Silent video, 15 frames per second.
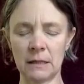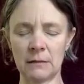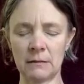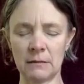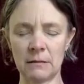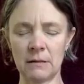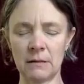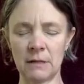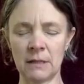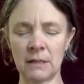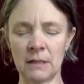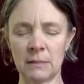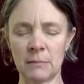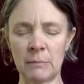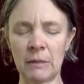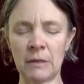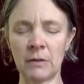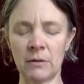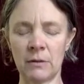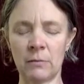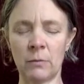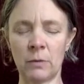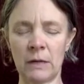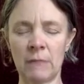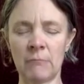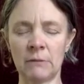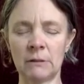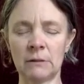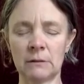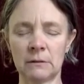I think it's bigger than what
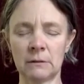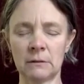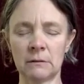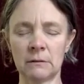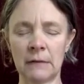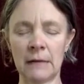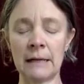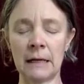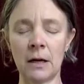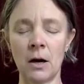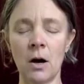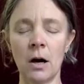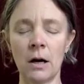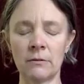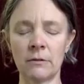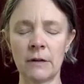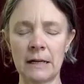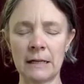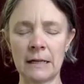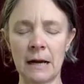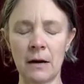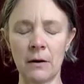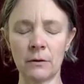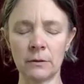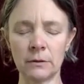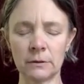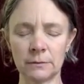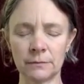I'm letting on right now.